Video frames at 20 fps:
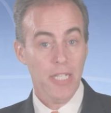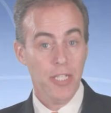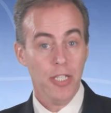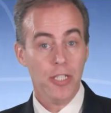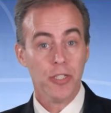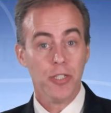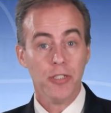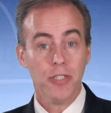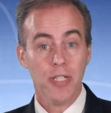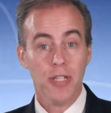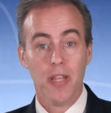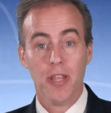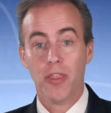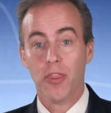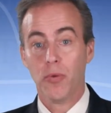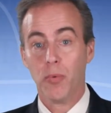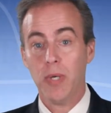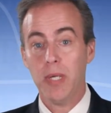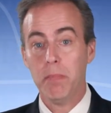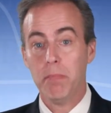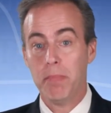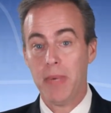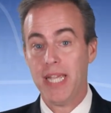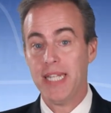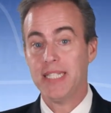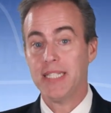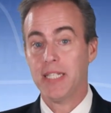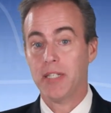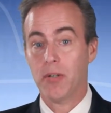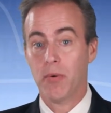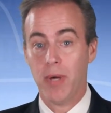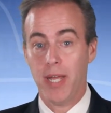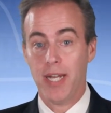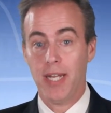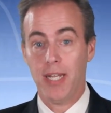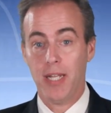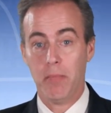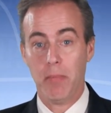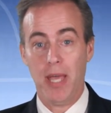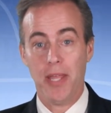addition to the 3 basic
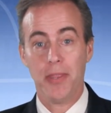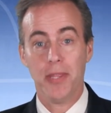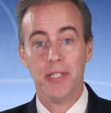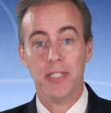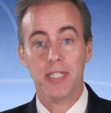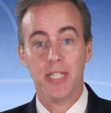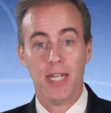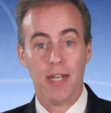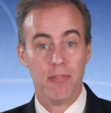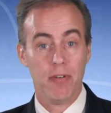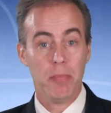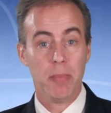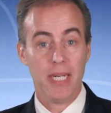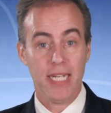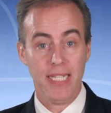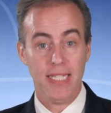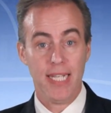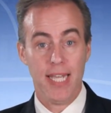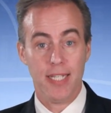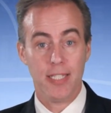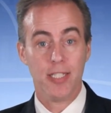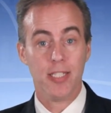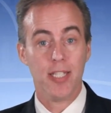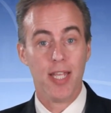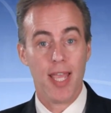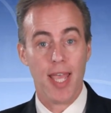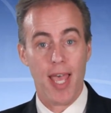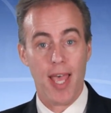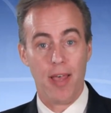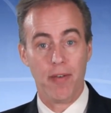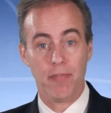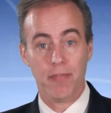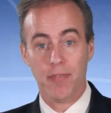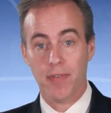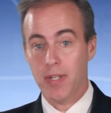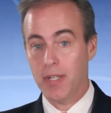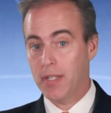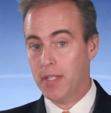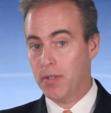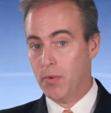crediting methods that everybody tends to have
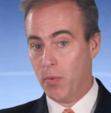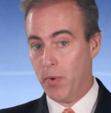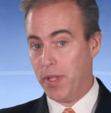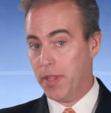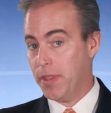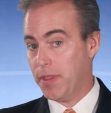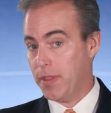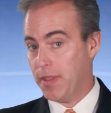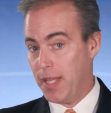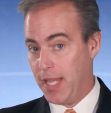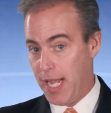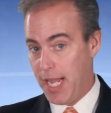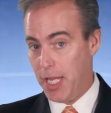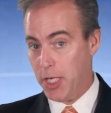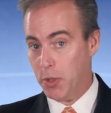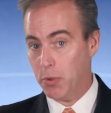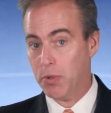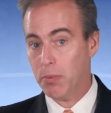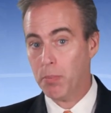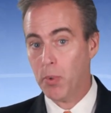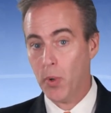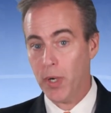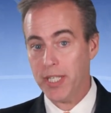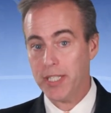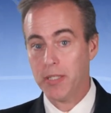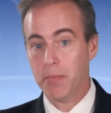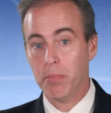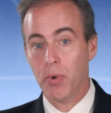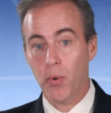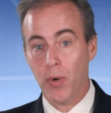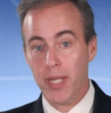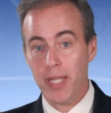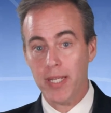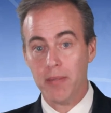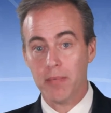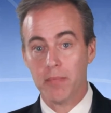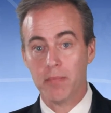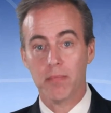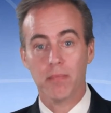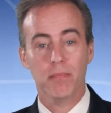with annual point-to-point,
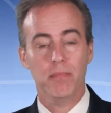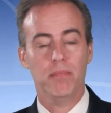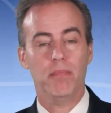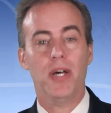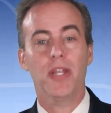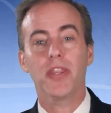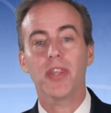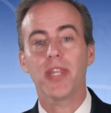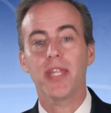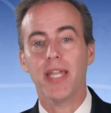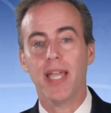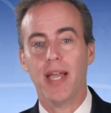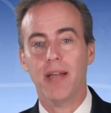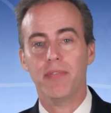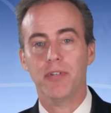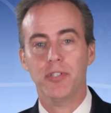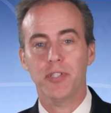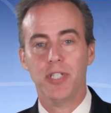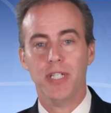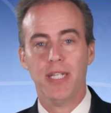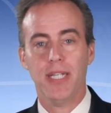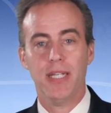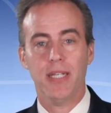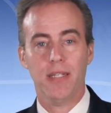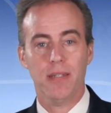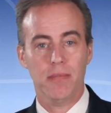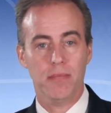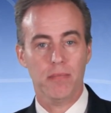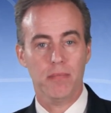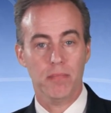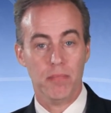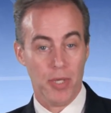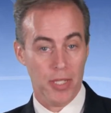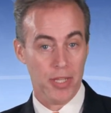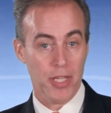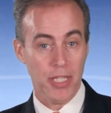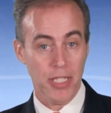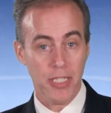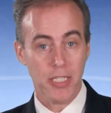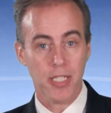monthly averaging, and
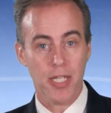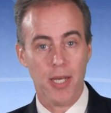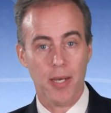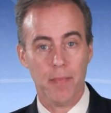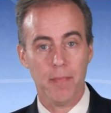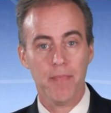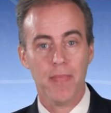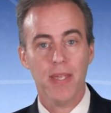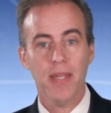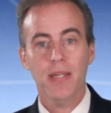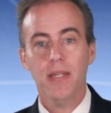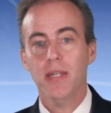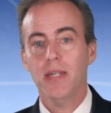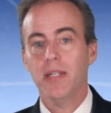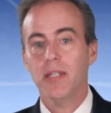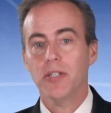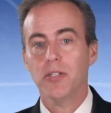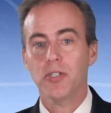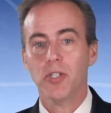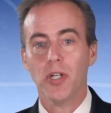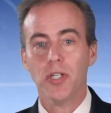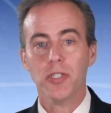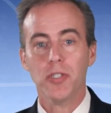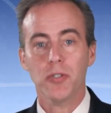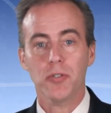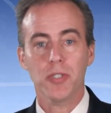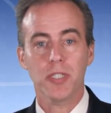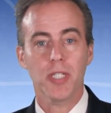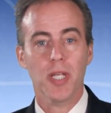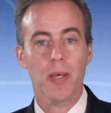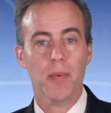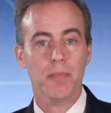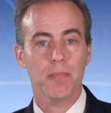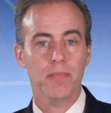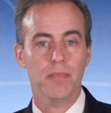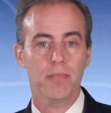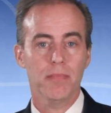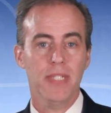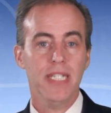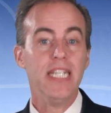monthly sum, there's also
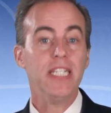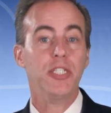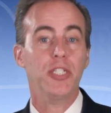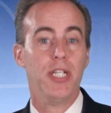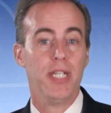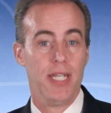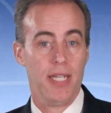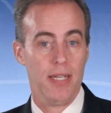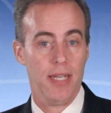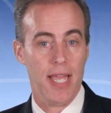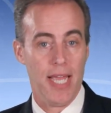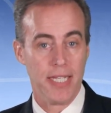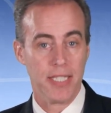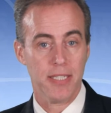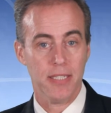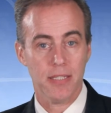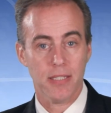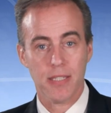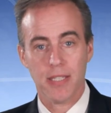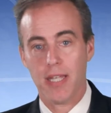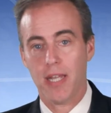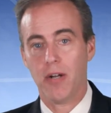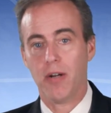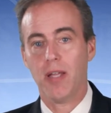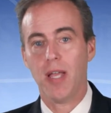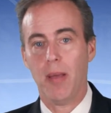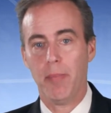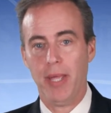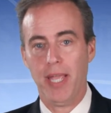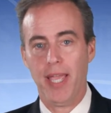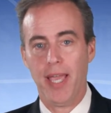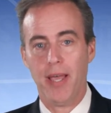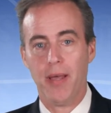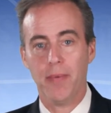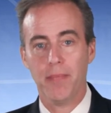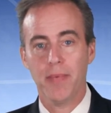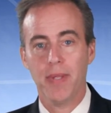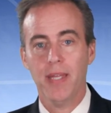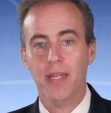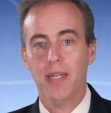some niche indexes that are coming out.